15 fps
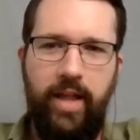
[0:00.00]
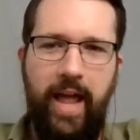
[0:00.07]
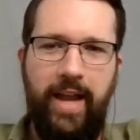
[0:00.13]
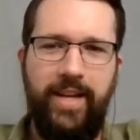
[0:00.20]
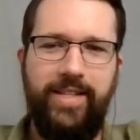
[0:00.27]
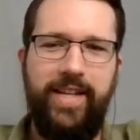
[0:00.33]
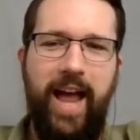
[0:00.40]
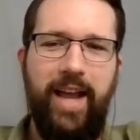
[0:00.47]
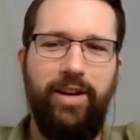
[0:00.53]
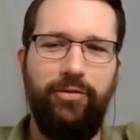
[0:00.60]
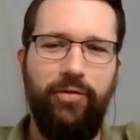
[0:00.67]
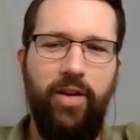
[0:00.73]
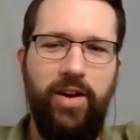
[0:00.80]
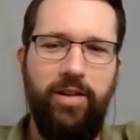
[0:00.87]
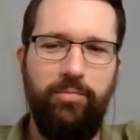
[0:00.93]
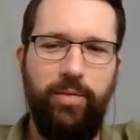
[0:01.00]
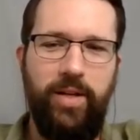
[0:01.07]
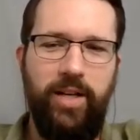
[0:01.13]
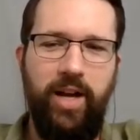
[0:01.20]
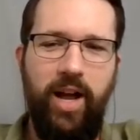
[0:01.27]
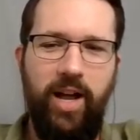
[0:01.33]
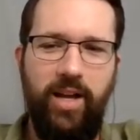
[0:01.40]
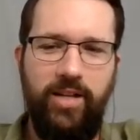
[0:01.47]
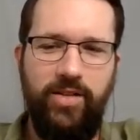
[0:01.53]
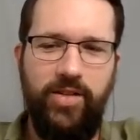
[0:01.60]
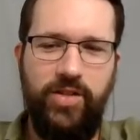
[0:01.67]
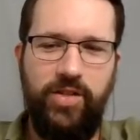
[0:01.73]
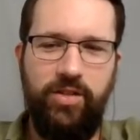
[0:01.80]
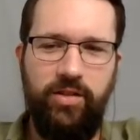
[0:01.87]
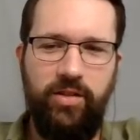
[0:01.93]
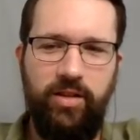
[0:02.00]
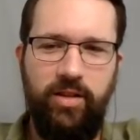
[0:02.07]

And it's kind of funny because